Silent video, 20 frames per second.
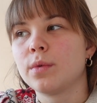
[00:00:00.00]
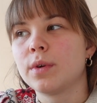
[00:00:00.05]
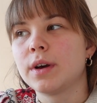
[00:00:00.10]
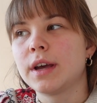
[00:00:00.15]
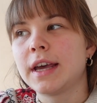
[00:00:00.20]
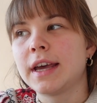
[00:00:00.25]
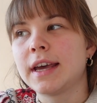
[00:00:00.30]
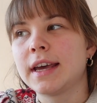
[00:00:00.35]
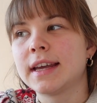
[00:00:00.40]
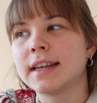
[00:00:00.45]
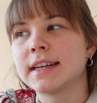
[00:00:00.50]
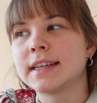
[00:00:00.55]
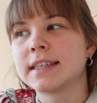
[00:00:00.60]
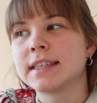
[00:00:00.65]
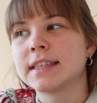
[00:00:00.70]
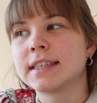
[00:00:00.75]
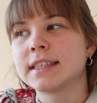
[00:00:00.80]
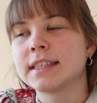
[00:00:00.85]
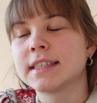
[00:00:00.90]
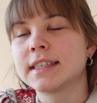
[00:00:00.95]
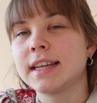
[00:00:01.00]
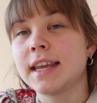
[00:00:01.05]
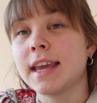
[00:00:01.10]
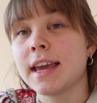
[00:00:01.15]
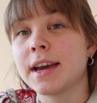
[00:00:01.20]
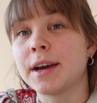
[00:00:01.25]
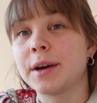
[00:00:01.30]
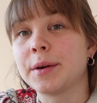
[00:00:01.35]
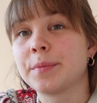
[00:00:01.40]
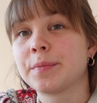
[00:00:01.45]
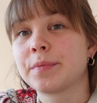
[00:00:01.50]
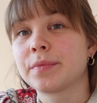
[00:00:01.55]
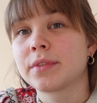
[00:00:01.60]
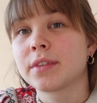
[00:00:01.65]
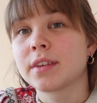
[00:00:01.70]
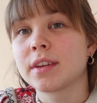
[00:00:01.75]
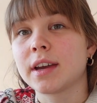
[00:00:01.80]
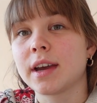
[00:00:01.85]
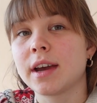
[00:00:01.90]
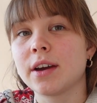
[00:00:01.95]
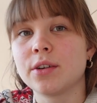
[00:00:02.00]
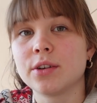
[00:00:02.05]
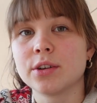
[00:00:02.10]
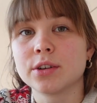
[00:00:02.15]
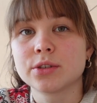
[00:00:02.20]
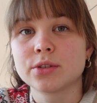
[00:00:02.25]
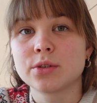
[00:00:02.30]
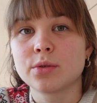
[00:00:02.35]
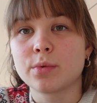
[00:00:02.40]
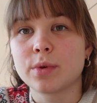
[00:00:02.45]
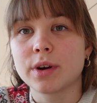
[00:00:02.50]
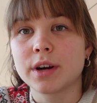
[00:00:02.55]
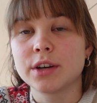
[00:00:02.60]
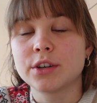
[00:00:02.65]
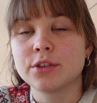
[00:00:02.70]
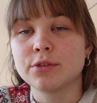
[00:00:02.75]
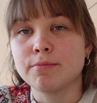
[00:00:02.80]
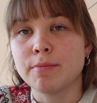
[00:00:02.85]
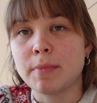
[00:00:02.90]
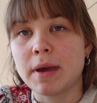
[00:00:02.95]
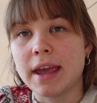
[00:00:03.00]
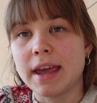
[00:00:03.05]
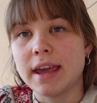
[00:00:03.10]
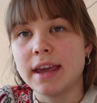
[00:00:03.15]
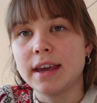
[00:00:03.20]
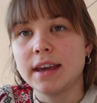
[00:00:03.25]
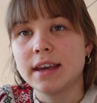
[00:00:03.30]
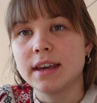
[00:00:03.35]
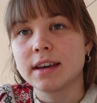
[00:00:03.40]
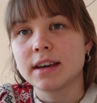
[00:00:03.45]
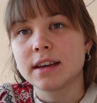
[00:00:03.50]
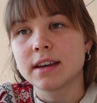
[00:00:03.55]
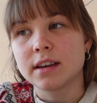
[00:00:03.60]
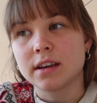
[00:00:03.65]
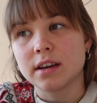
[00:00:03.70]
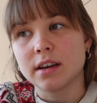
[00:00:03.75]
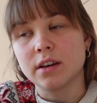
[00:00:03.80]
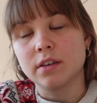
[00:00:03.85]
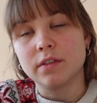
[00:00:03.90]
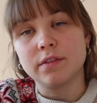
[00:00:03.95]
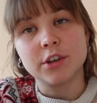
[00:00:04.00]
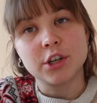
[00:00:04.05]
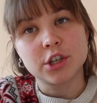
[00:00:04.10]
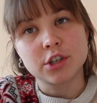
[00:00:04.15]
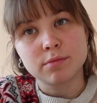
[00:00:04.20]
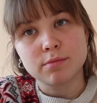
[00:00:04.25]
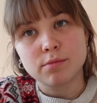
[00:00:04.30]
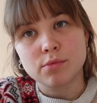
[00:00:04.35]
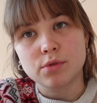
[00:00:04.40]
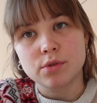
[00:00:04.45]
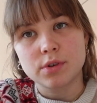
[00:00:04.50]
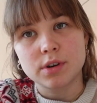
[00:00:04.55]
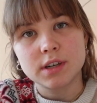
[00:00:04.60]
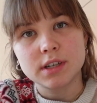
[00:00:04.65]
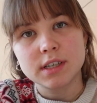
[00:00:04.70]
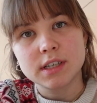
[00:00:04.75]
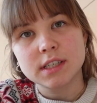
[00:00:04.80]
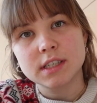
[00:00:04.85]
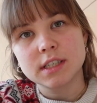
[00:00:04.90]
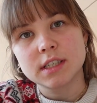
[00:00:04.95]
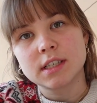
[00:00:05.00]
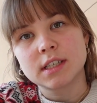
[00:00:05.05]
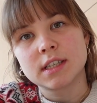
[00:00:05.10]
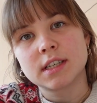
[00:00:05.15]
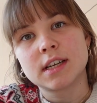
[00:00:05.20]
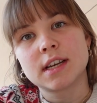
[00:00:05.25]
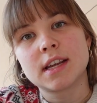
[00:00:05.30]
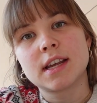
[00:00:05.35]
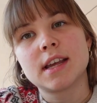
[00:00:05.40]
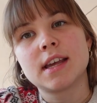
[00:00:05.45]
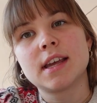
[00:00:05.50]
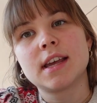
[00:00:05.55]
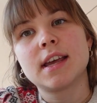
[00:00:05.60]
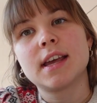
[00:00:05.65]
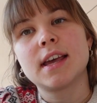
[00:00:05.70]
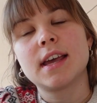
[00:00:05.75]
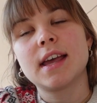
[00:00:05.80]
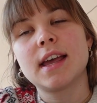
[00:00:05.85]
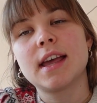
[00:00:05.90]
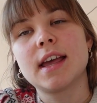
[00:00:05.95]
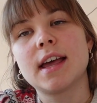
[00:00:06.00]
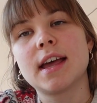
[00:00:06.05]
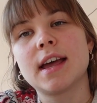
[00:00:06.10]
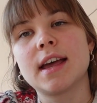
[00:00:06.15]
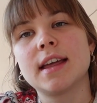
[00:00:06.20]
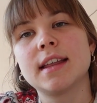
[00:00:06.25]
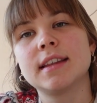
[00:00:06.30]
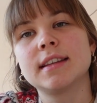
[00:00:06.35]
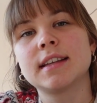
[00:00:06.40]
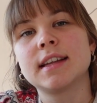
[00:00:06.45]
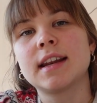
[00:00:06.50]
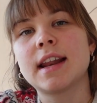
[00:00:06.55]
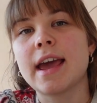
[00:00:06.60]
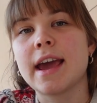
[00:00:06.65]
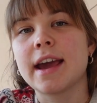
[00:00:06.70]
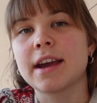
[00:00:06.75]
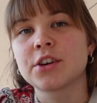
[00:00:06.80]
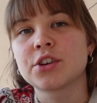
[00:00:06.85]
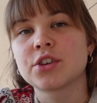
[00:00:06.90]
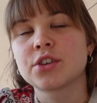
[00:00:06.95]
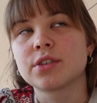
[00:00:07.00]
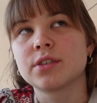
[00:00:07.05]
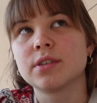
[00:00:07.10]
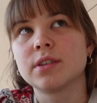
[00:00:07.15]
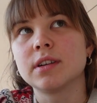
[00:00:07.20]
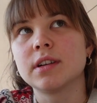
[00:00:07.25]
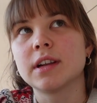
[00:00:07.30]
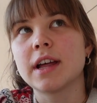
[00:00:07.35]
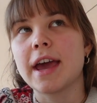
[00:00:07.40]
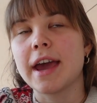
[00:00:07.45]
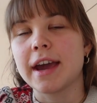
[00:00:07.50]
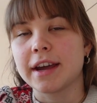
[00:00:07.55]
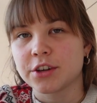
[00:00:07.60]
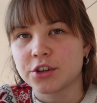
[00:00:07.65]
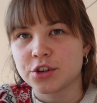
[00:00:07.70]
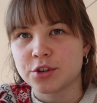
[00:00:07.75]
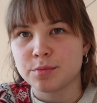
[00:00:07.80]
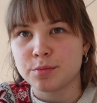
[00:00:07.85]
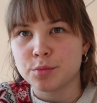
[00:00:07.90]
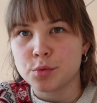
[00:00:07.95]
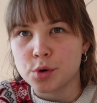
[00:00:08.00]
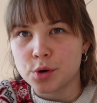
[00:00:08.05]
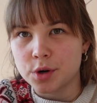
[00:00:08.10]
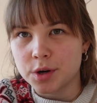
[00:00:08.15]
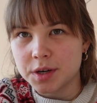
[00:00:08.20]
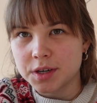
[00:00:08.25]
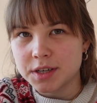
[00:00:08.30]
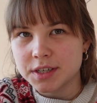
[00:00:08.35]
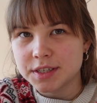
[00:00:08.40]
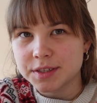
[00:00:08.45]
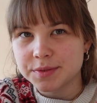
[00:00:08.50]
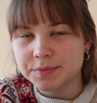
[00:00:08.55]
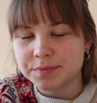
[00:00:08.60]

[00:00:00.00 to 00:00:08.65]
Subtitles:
And yeah, I also wanted to make a vision board and an actual action board.